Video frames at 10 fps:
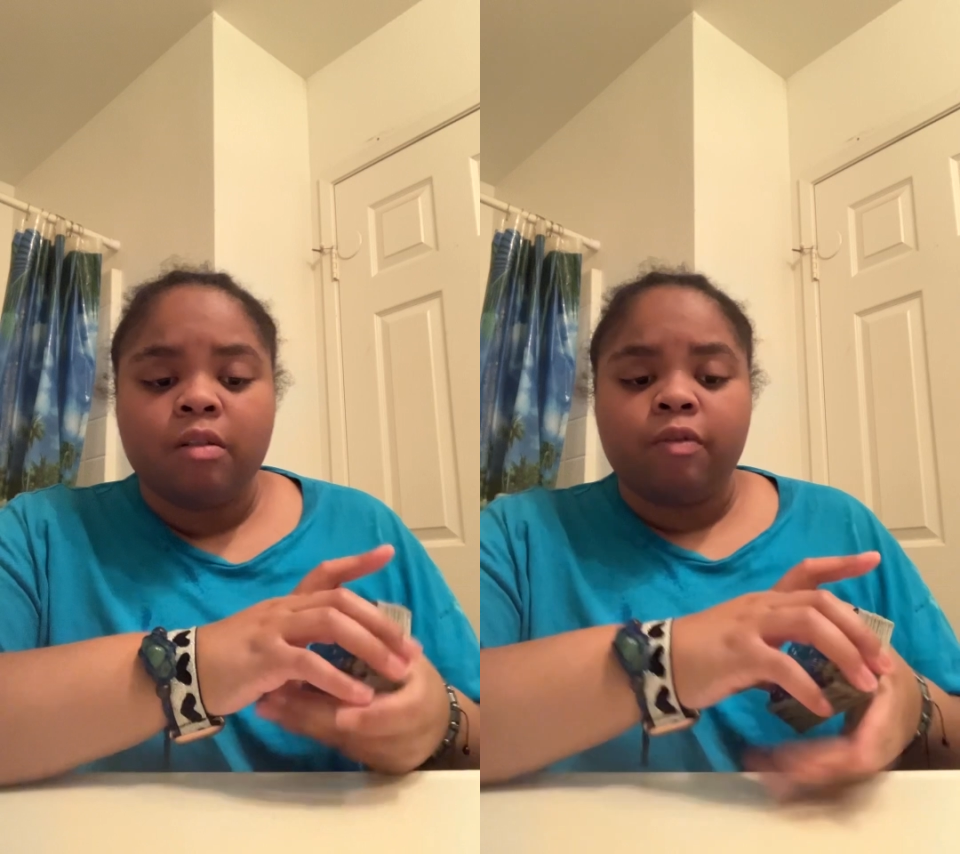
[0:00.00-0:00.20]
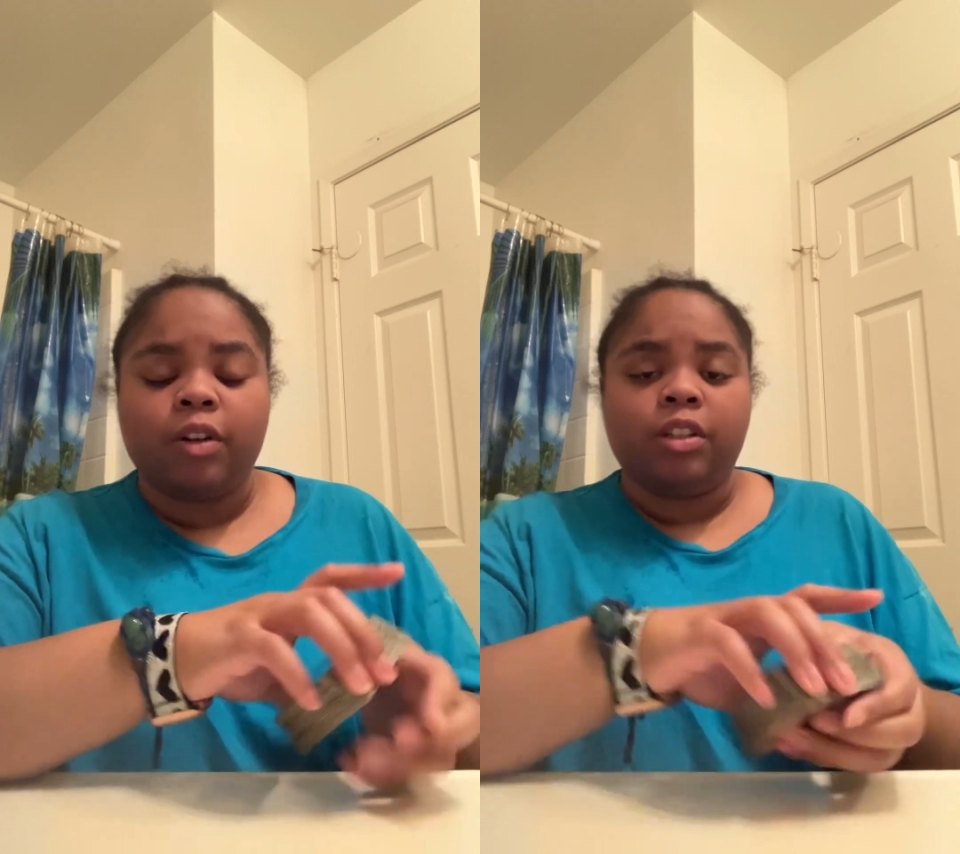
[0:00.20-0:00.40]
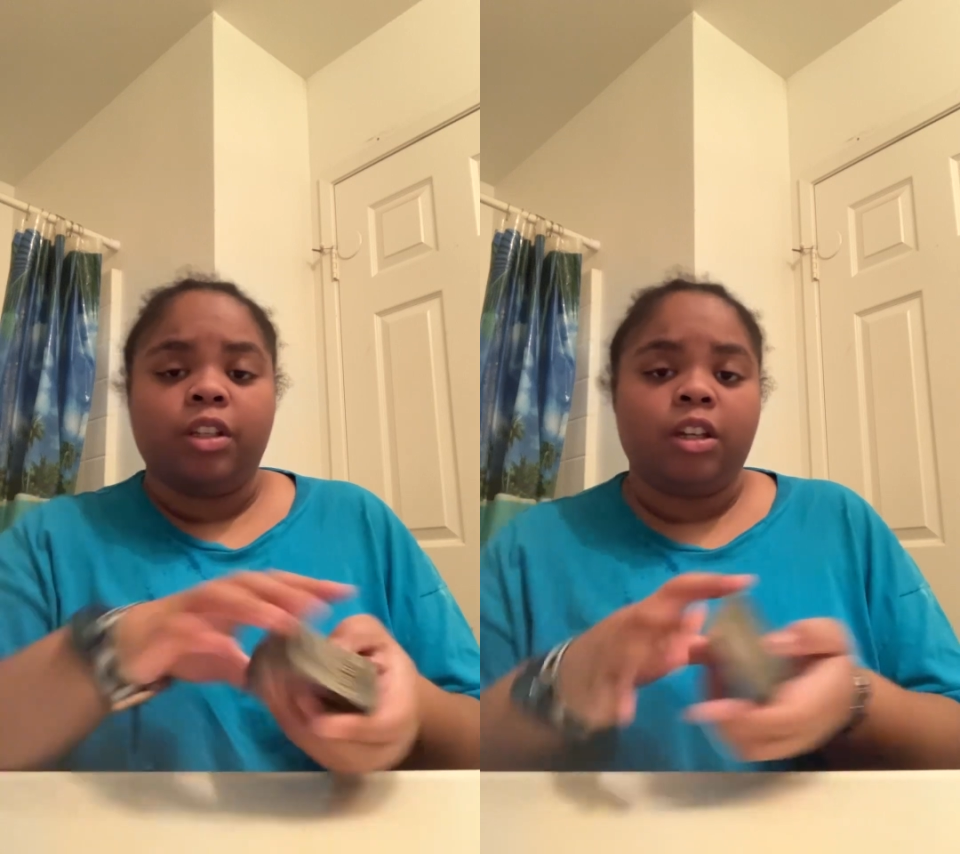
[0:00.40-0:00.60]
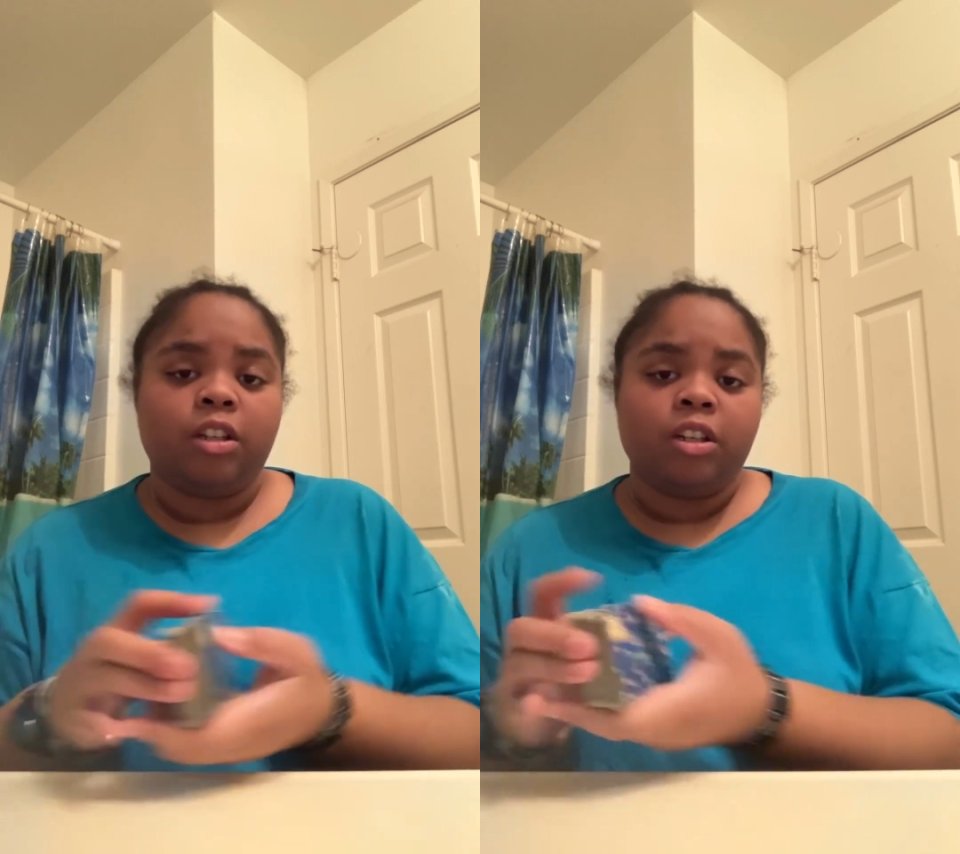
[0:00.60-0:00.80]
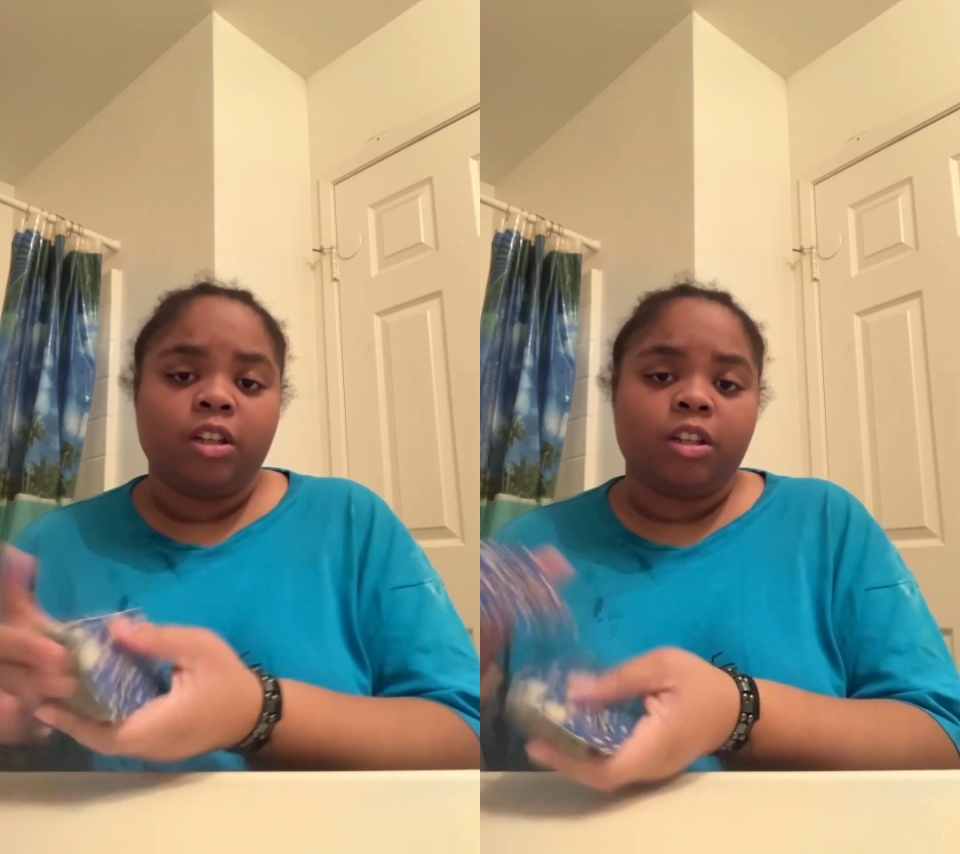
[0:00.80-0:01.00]
for
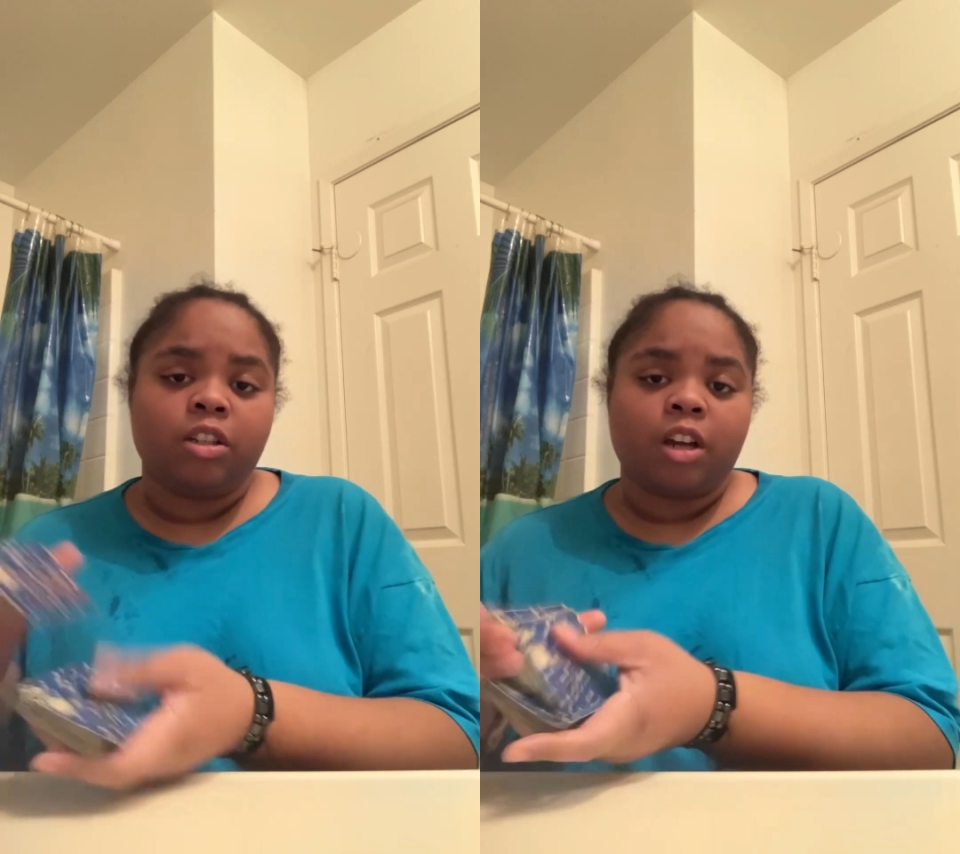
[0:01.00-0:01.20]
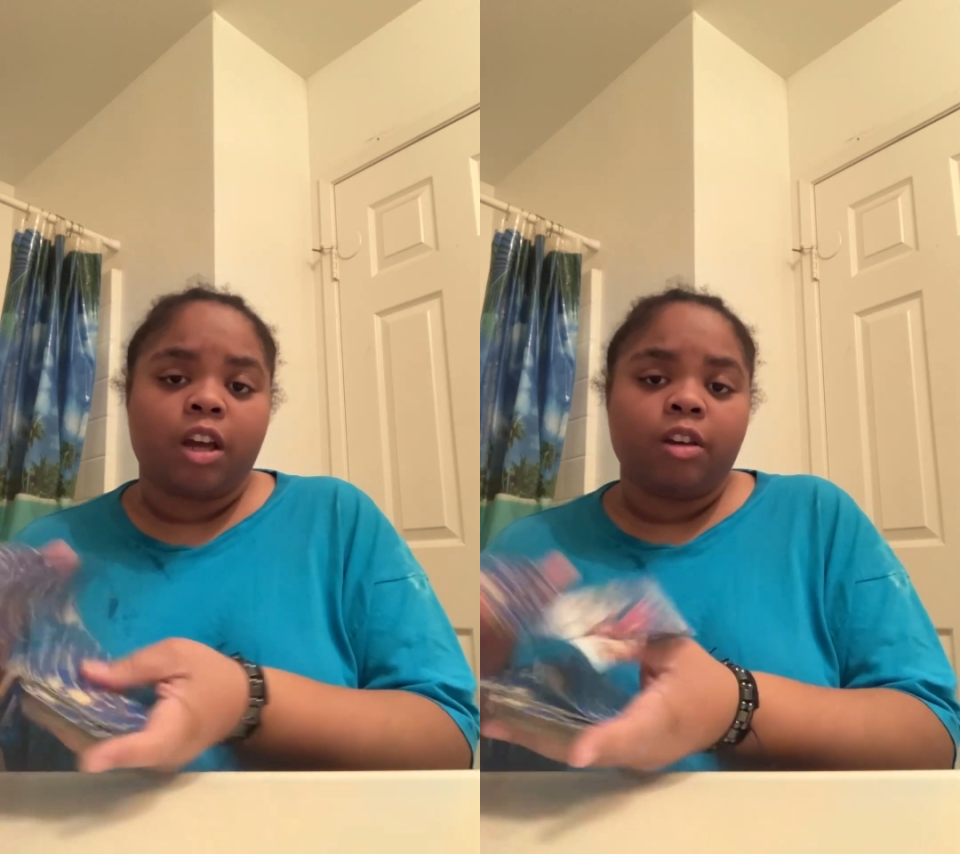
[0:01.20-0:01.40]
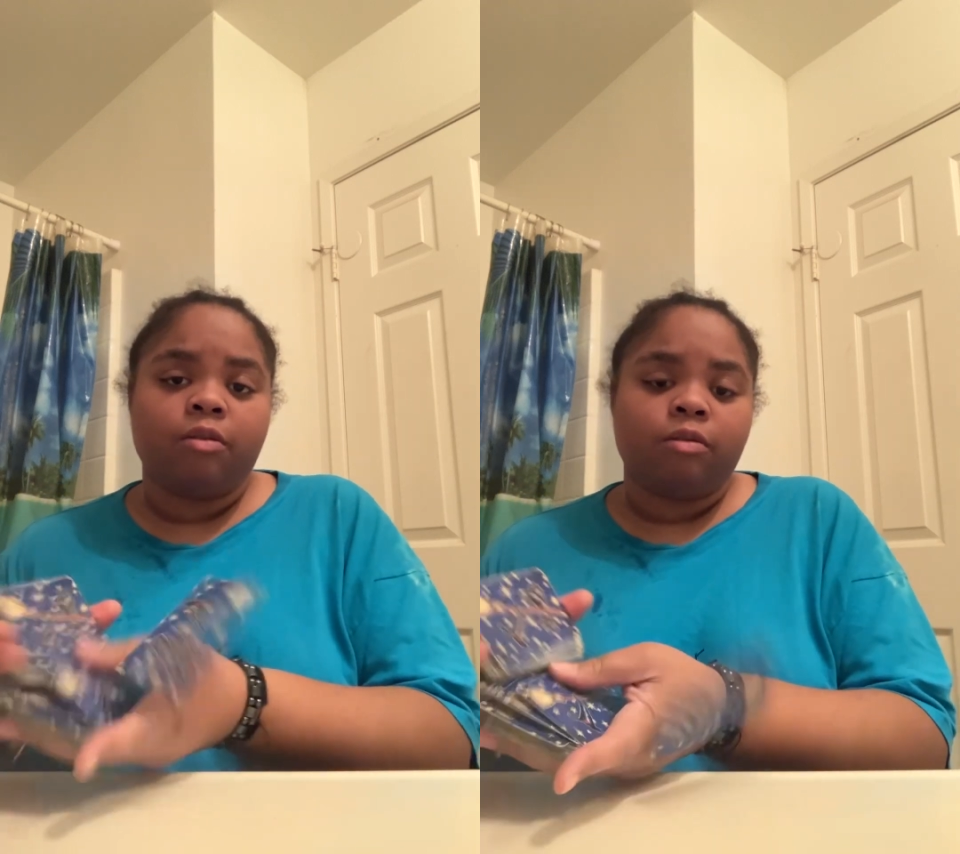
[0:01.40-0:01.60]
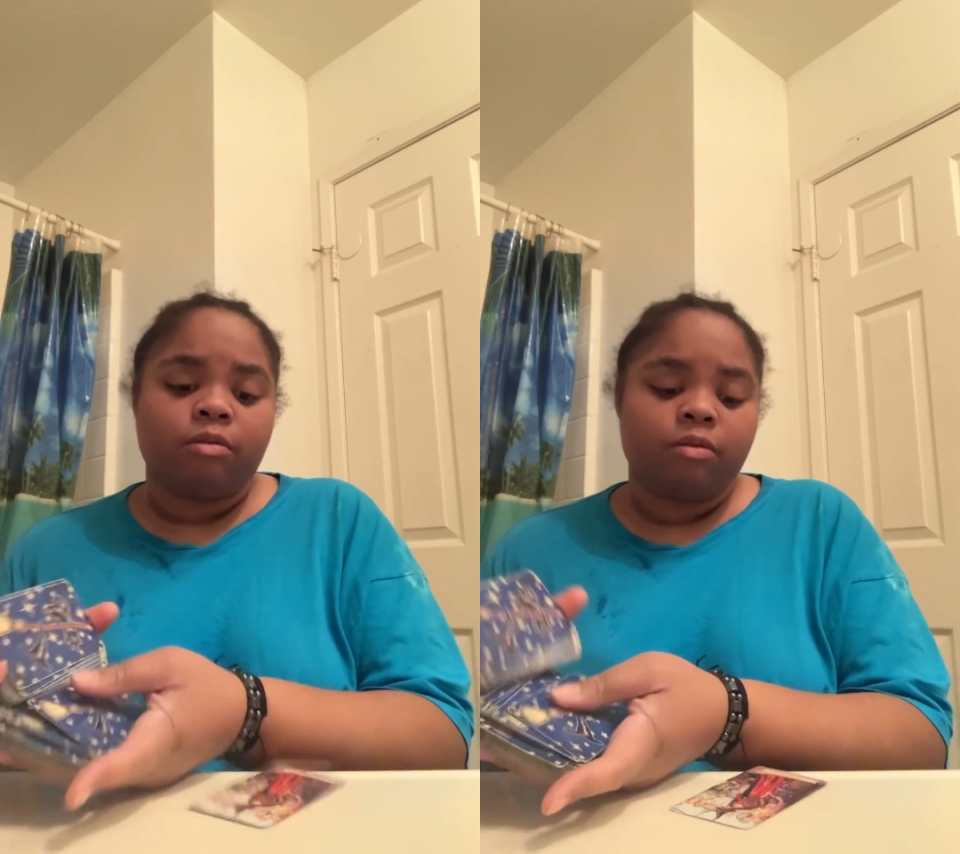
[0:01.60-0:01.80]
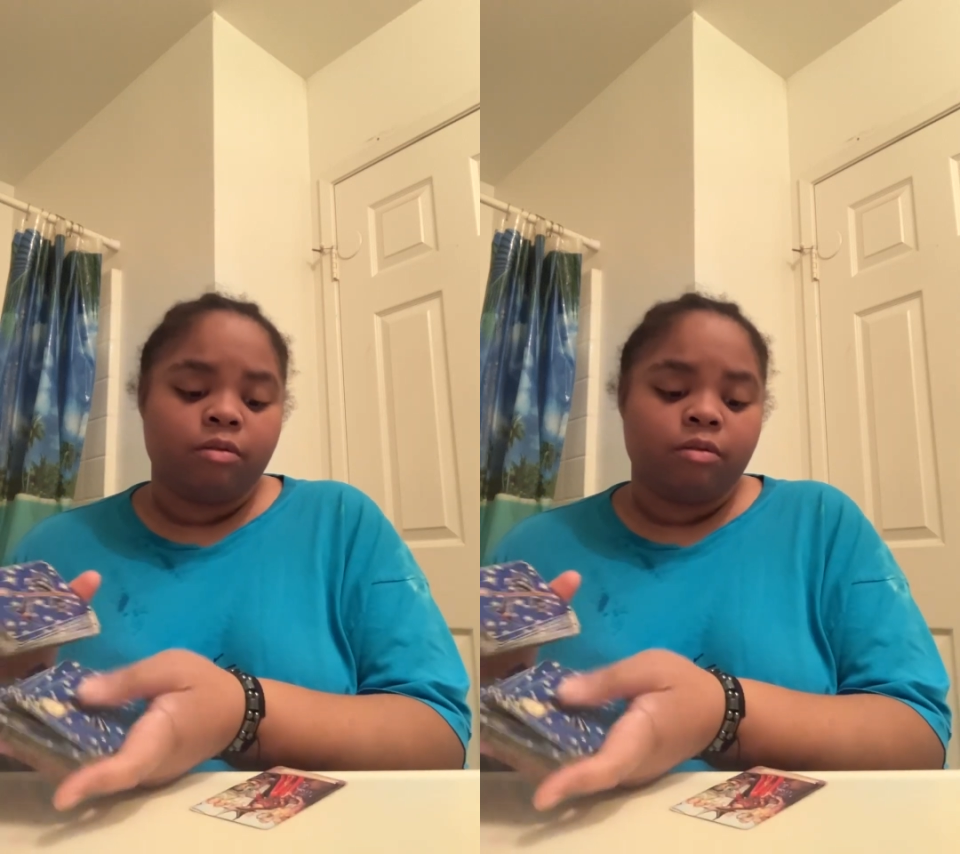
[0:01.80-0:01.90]
touching a child.